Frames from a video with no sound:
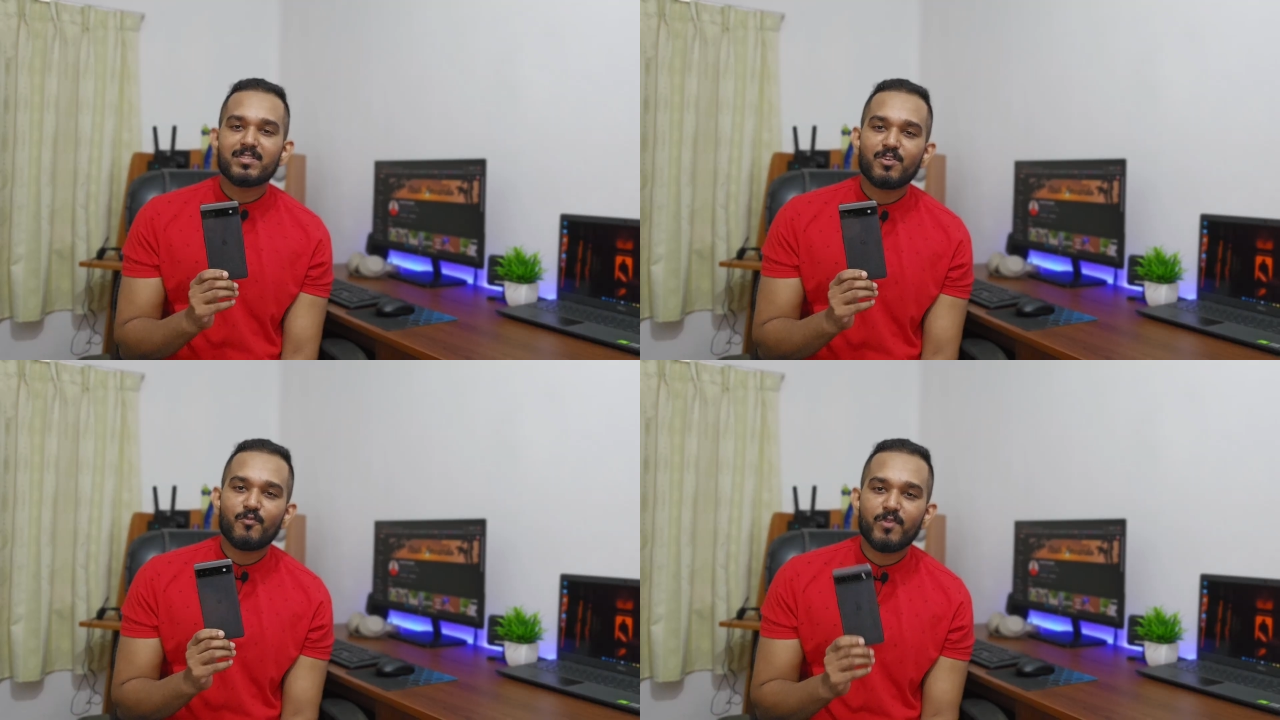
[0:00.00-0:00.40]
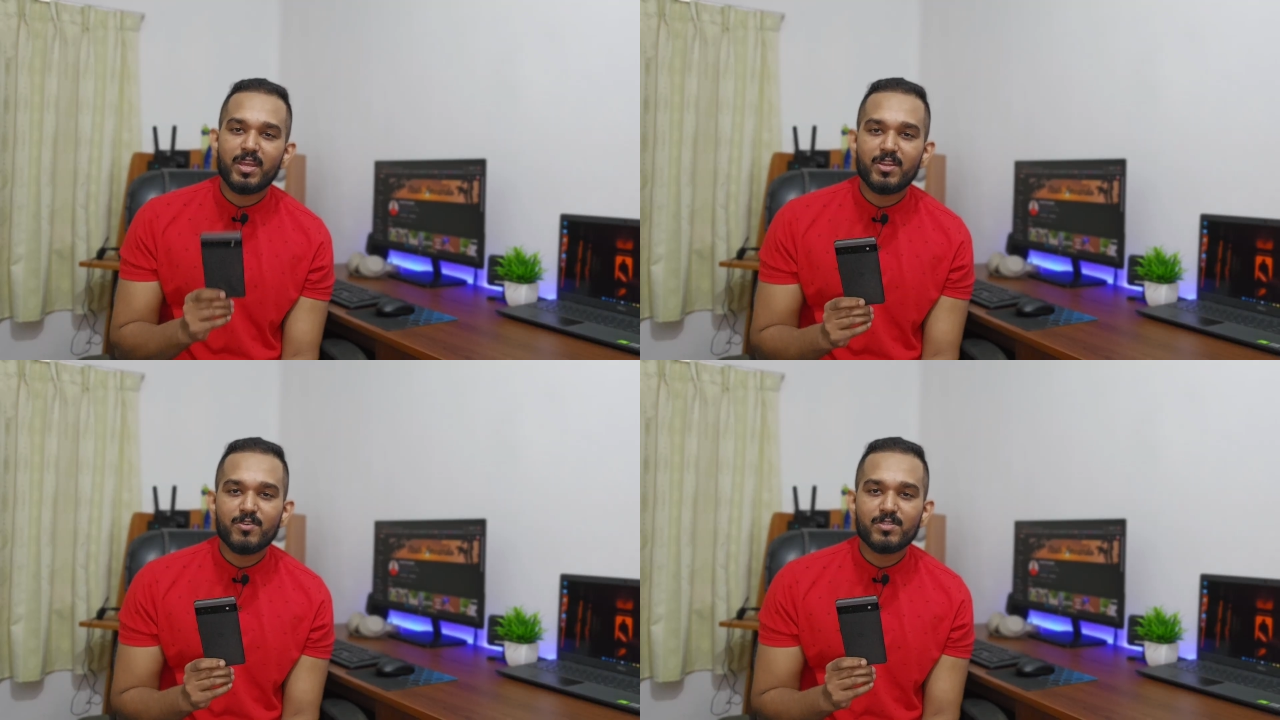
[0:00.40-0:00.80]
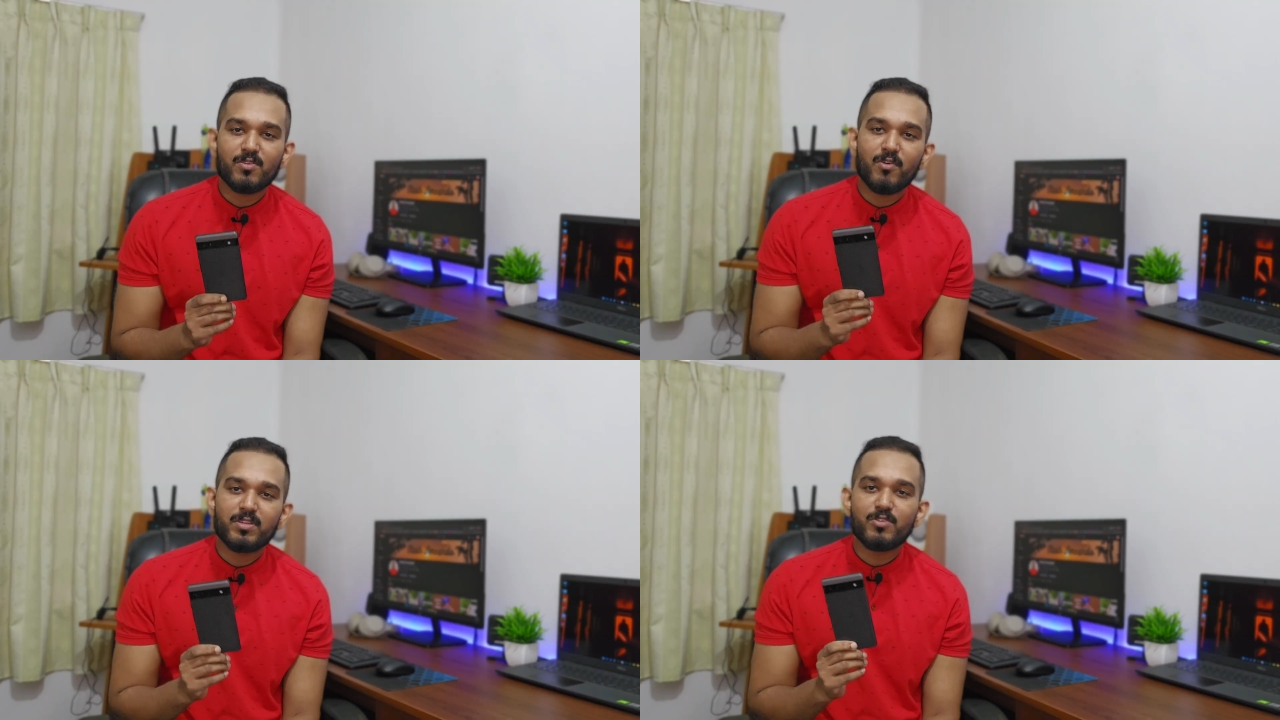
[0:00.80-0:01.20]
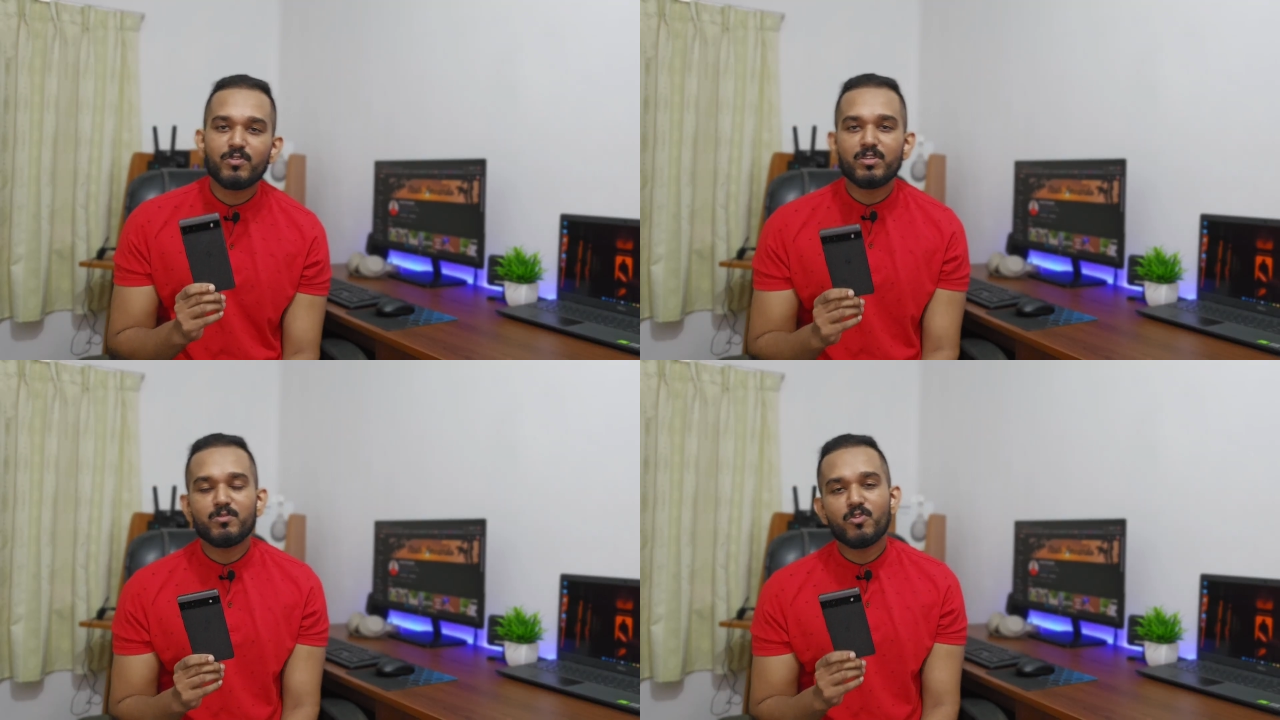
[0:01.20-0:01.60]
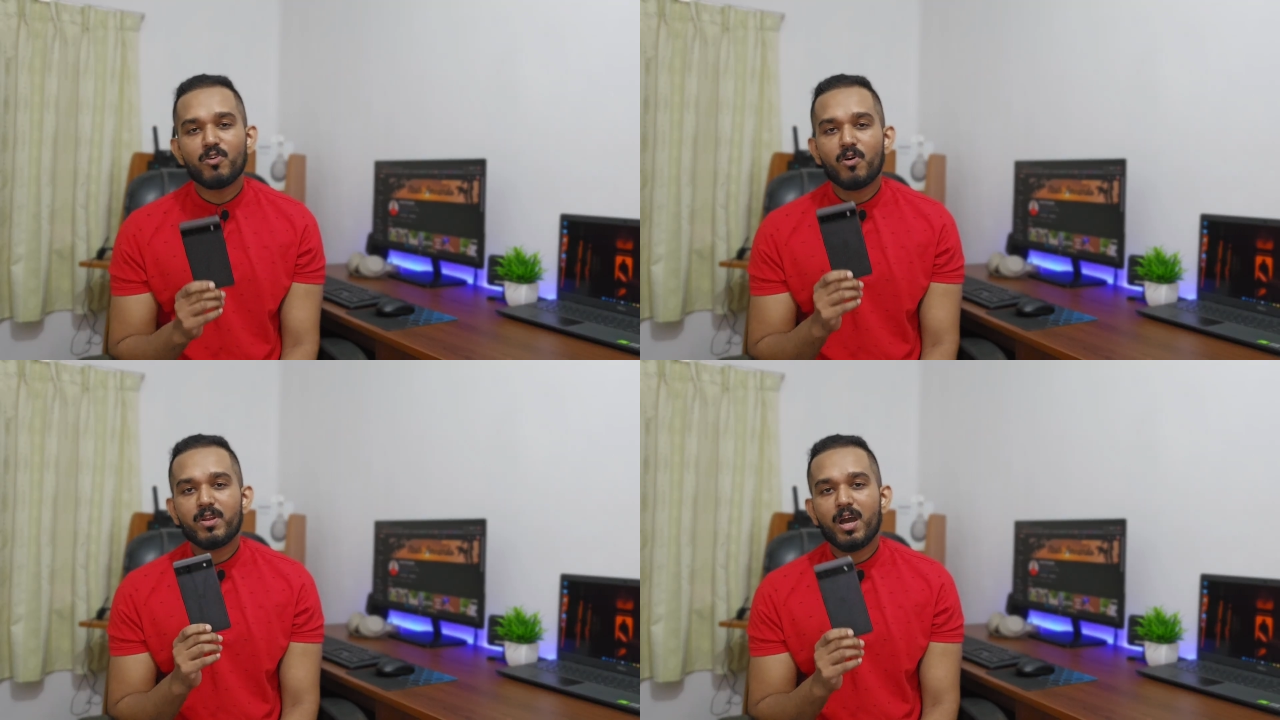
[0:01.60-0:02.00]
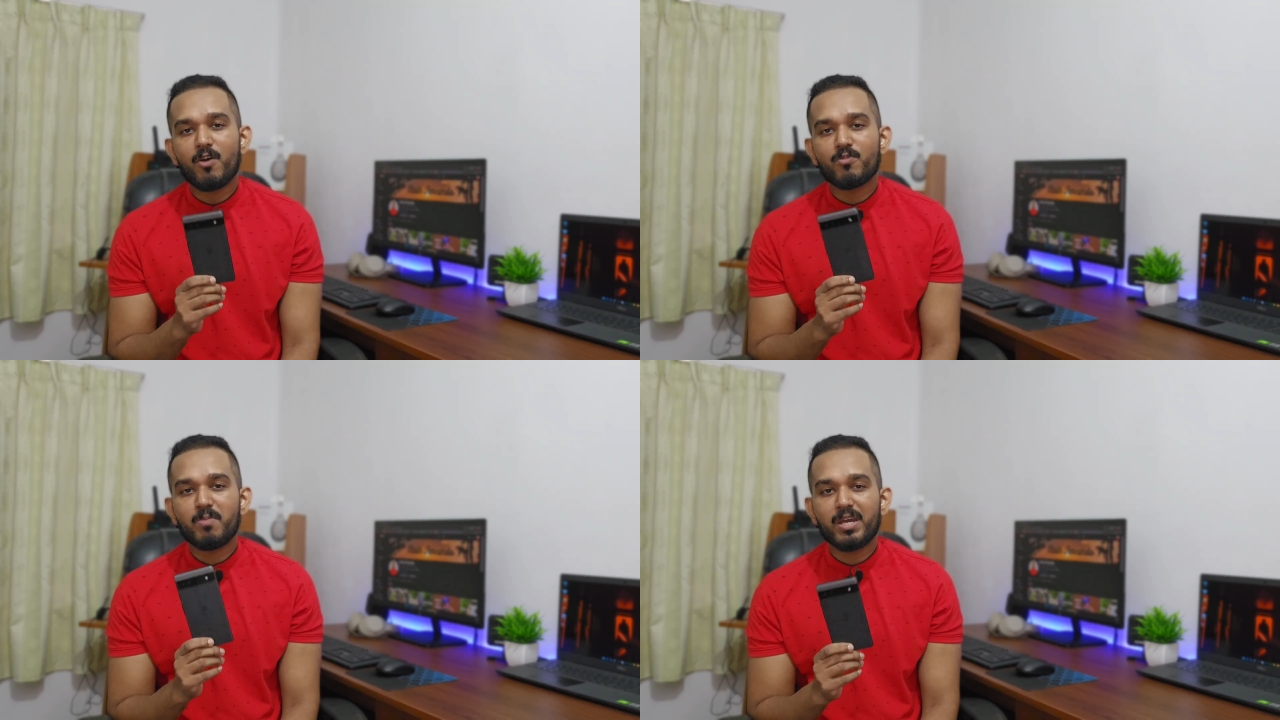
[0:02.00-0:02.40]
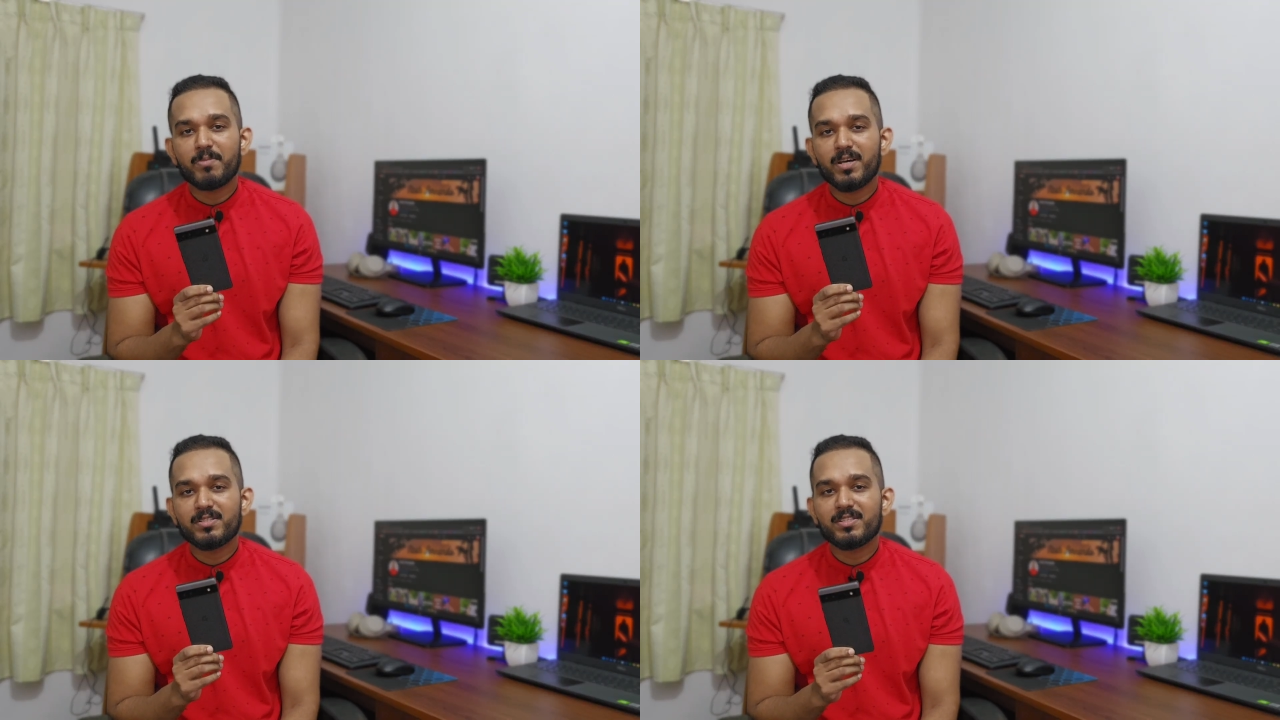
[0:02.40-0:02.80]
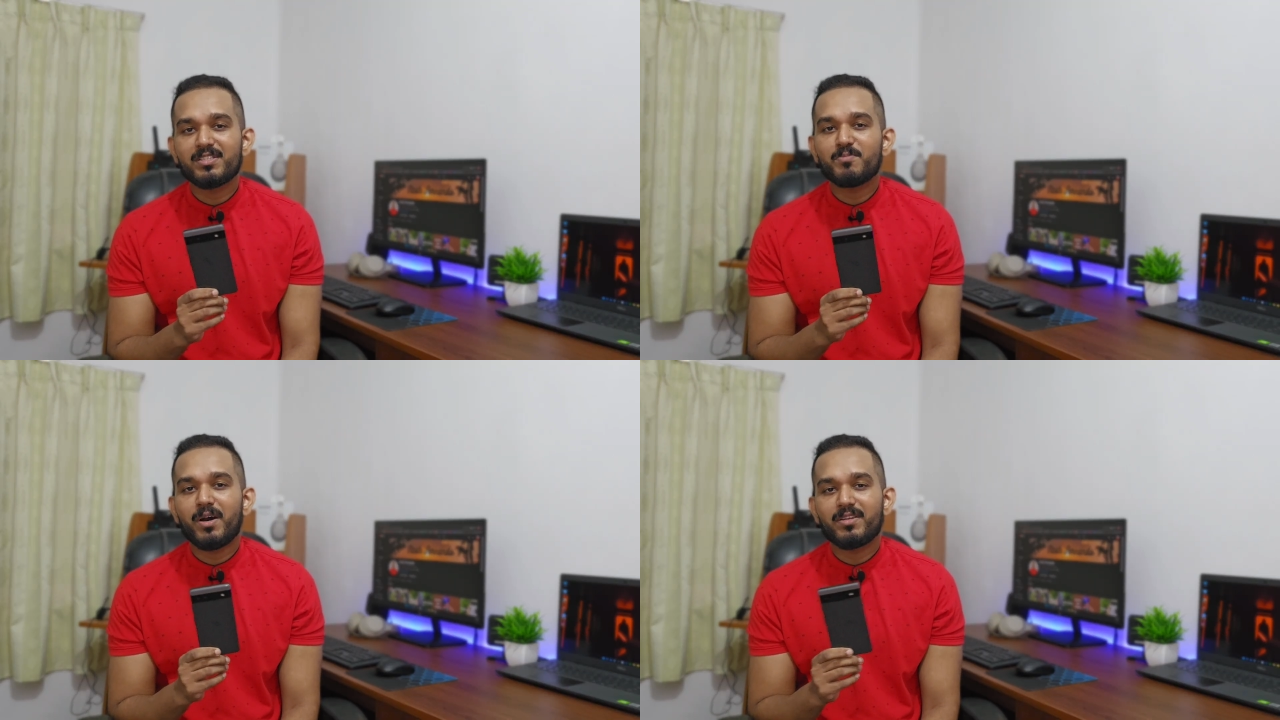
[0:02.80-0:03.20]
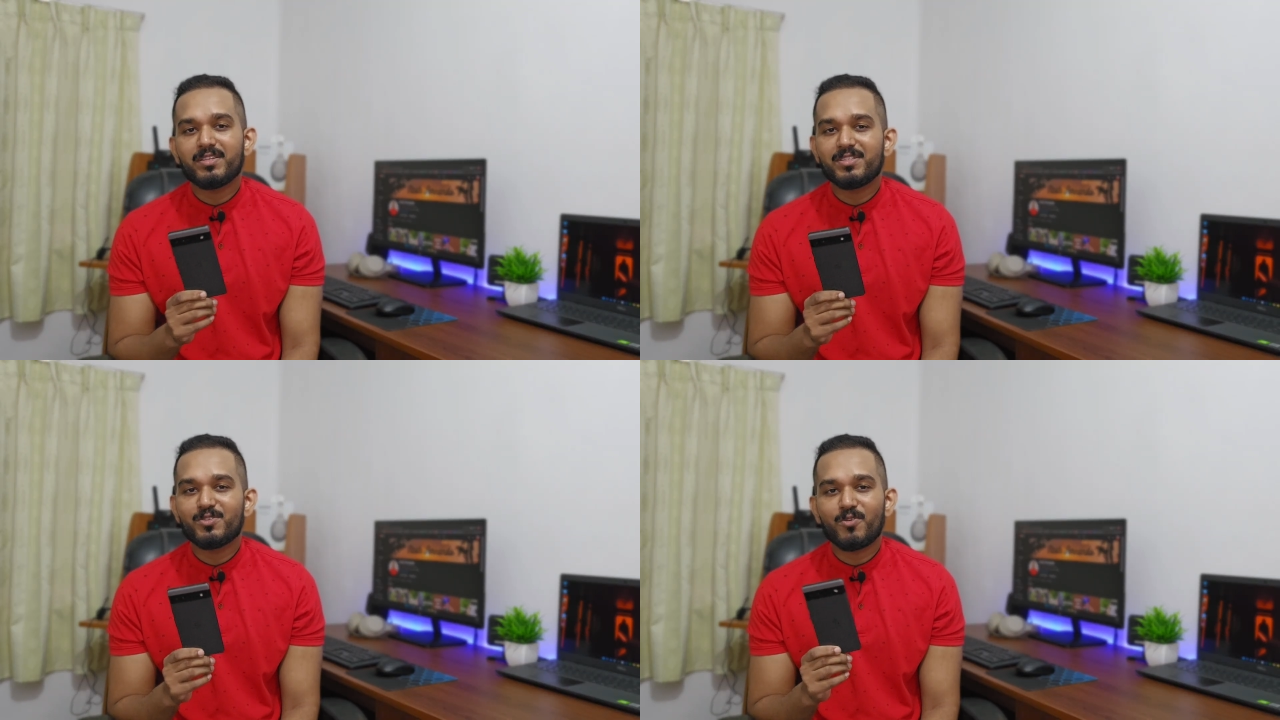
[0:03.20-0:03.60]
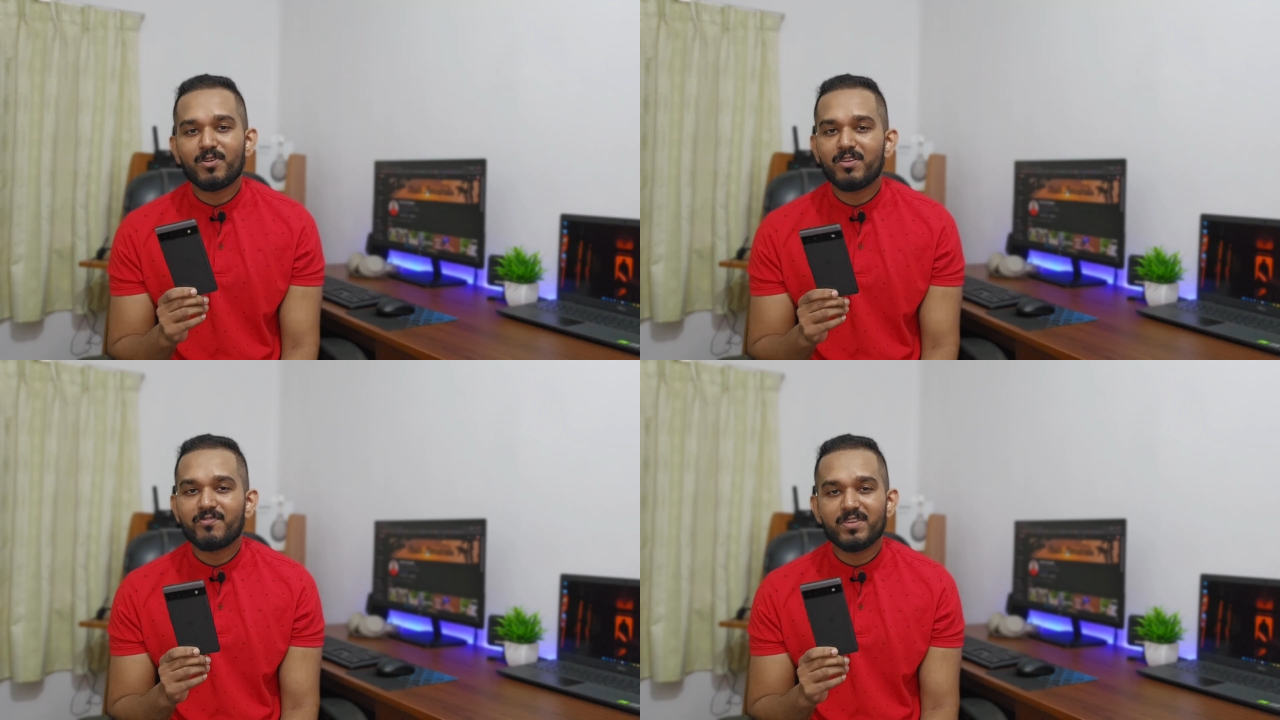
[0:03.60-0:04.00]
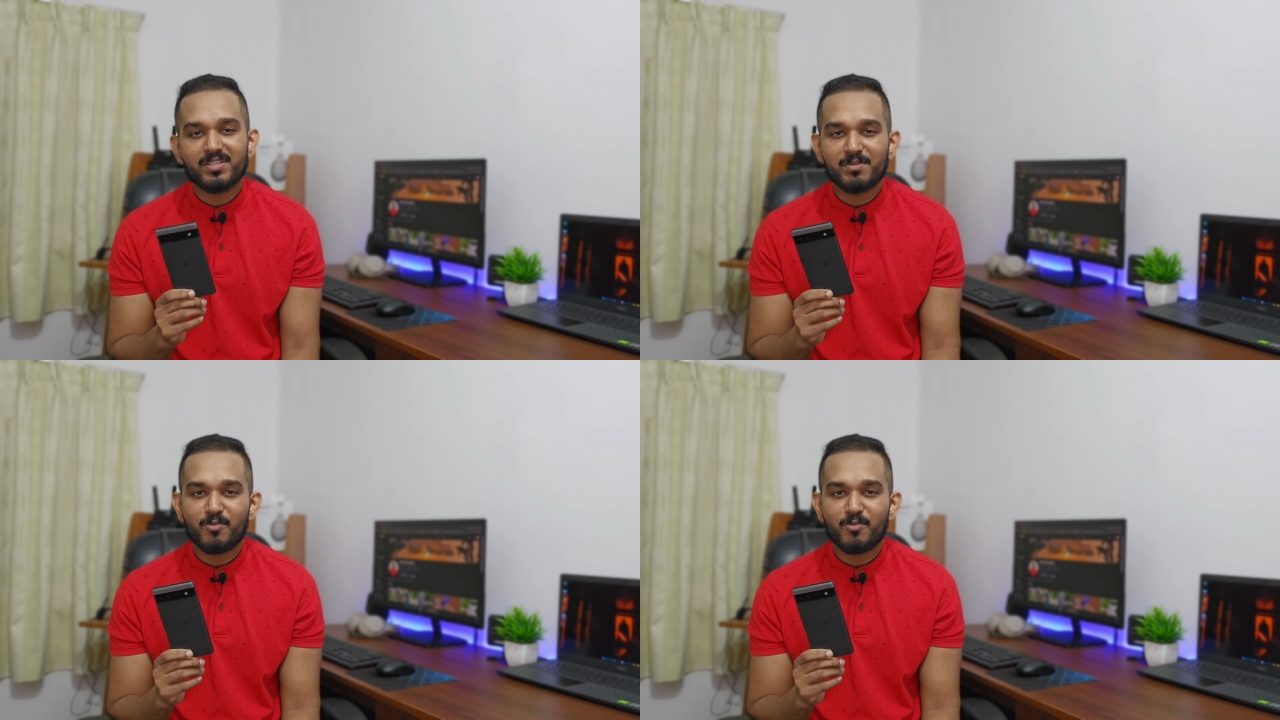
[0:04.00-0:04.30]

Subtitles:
some videos on YouTube though on how to bypass this, but it's not gonna fix the